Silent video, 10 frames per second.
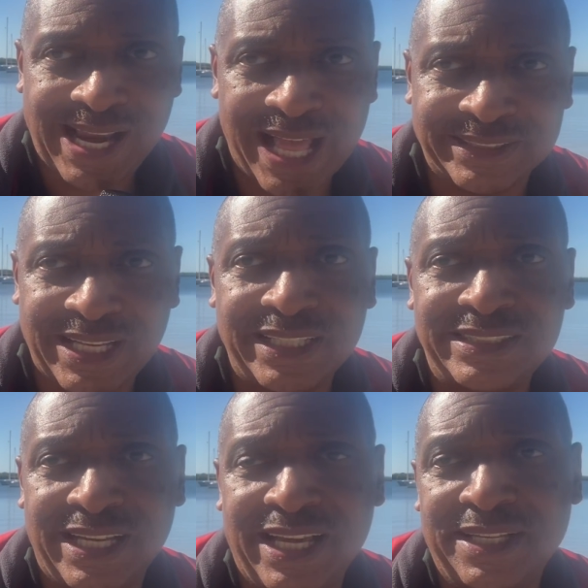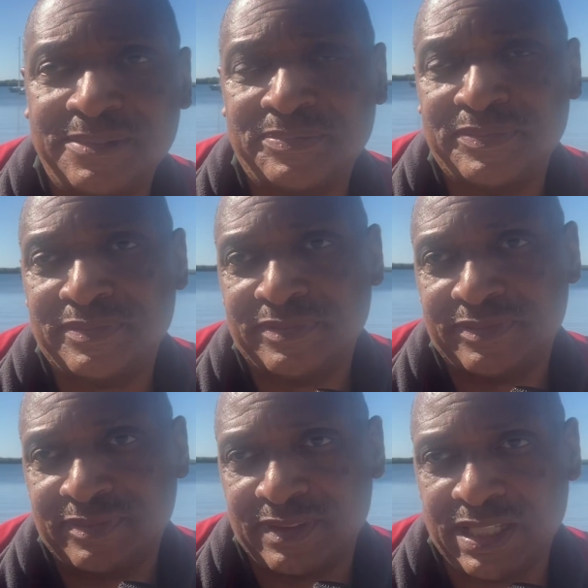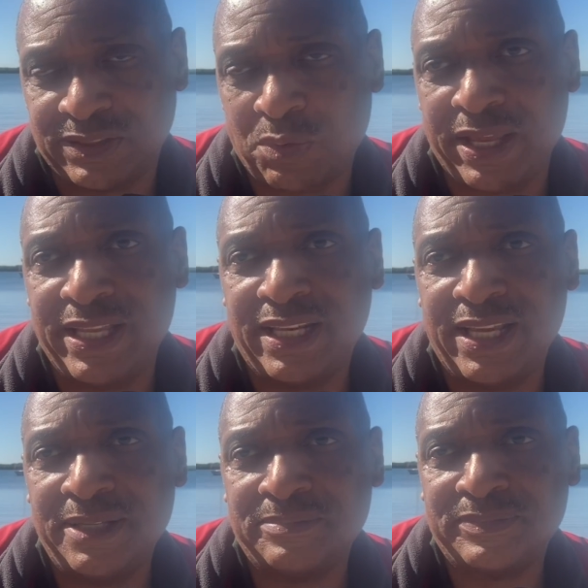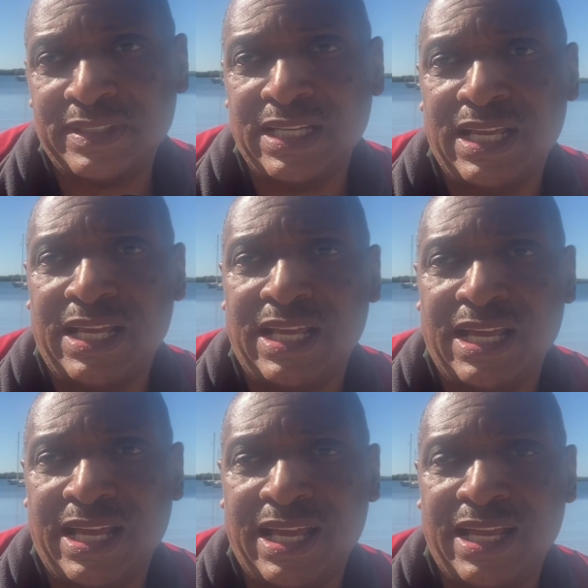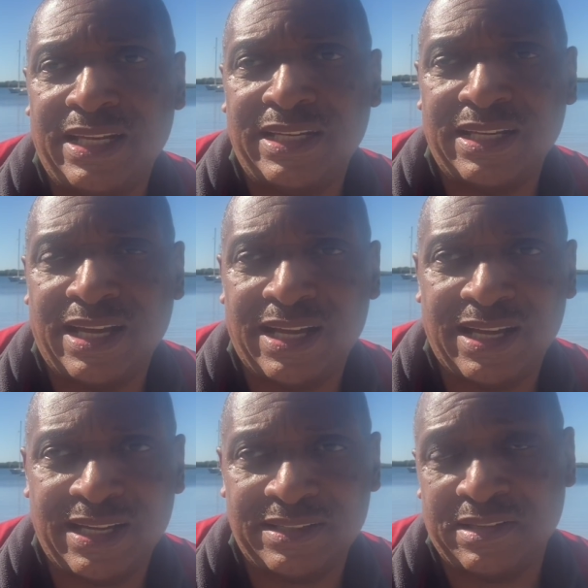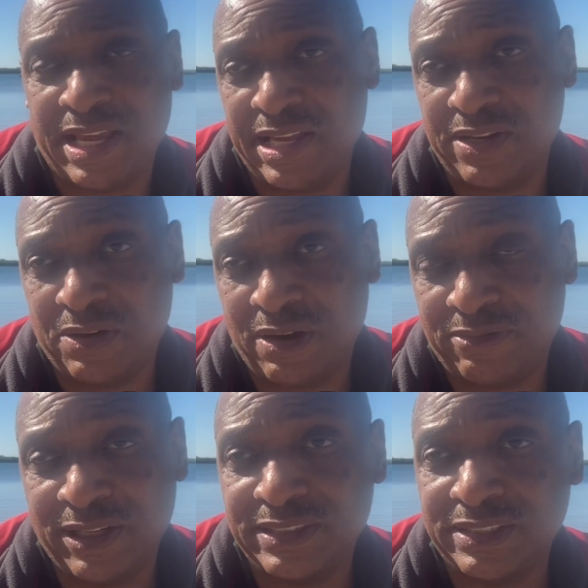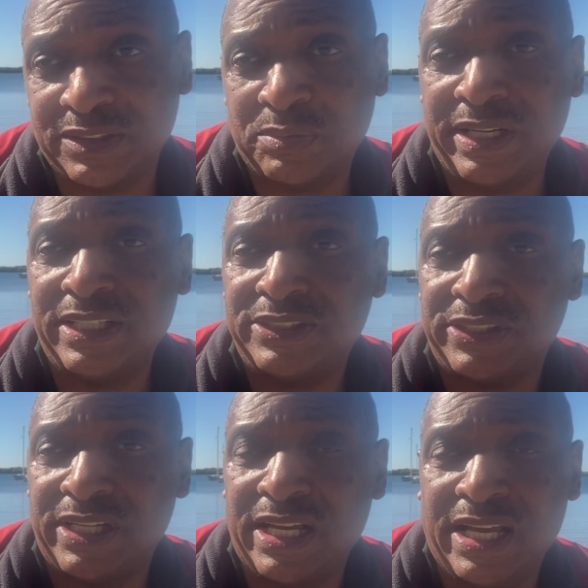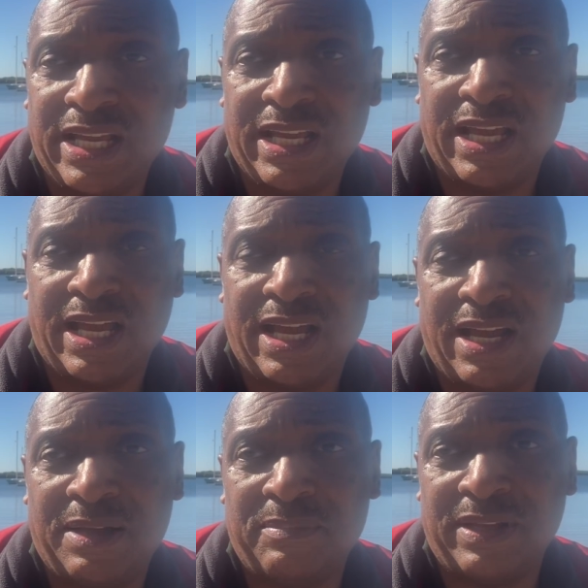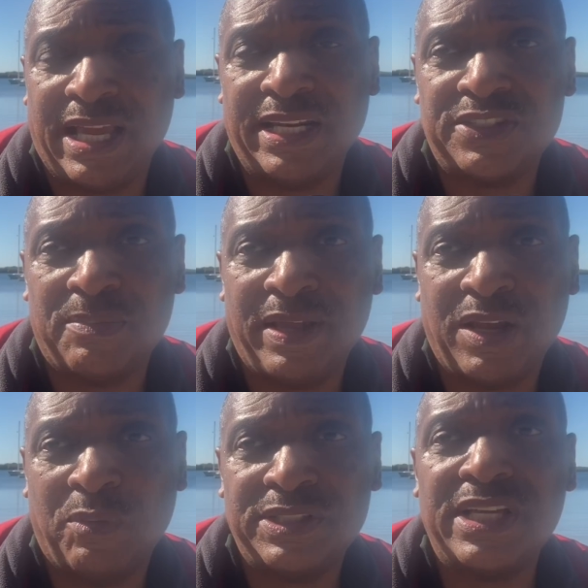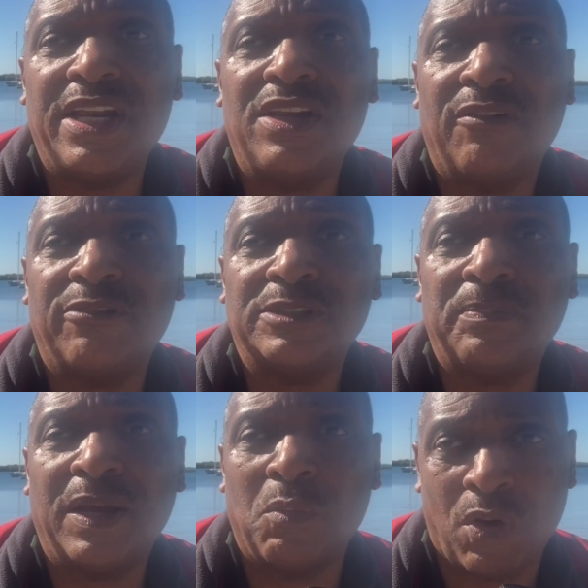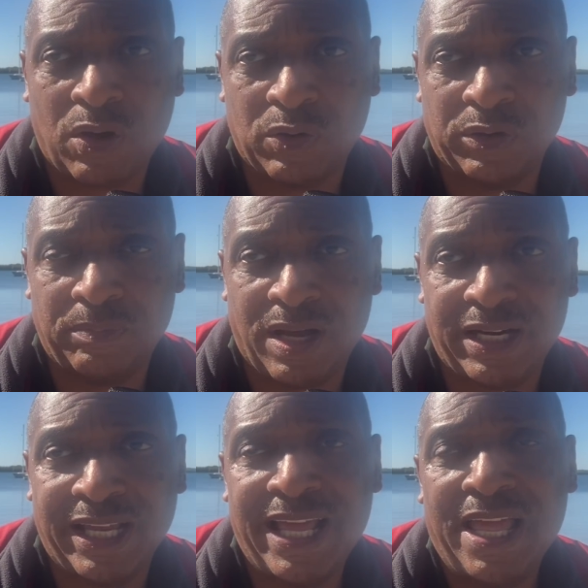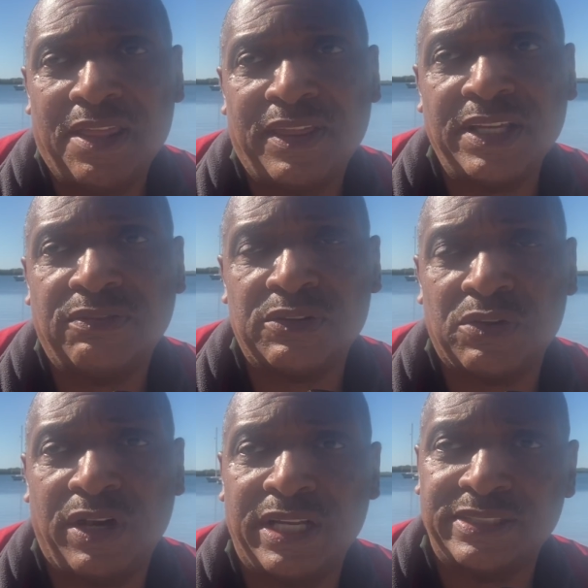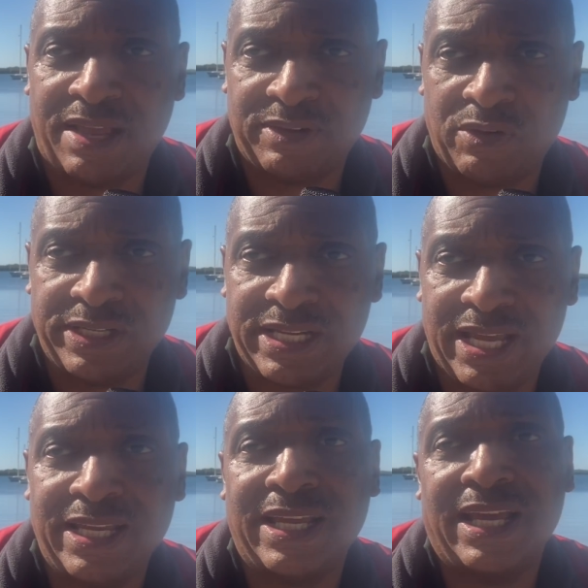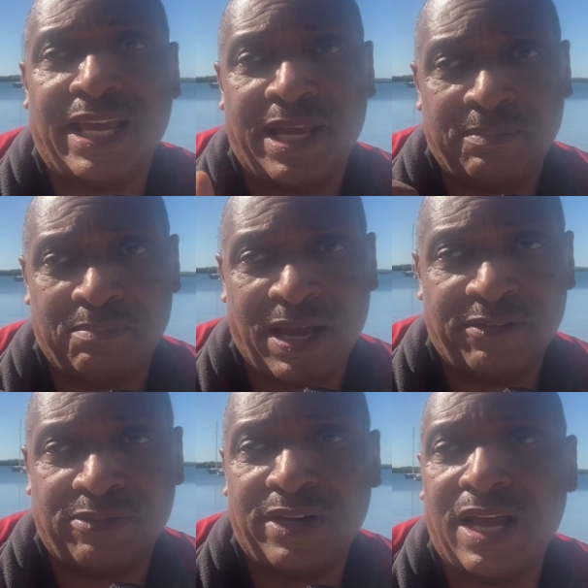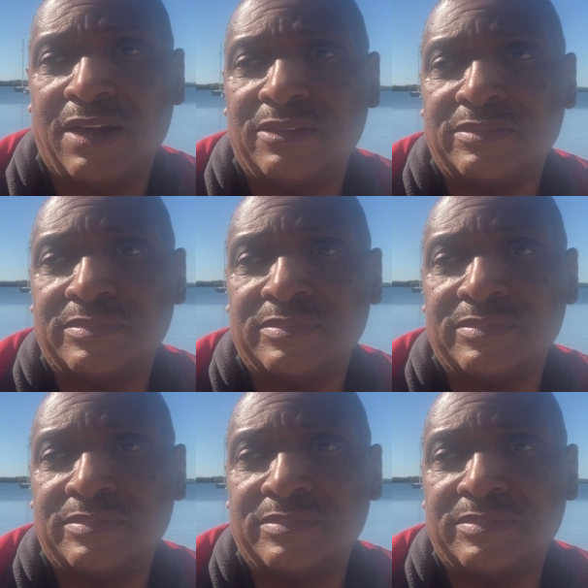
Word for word: Asante Swahili, and Heido, our friends in Swedish. And in Jamaica, we say enough respect, walk good man. Thanks for joining us. Have a great day and bye for now.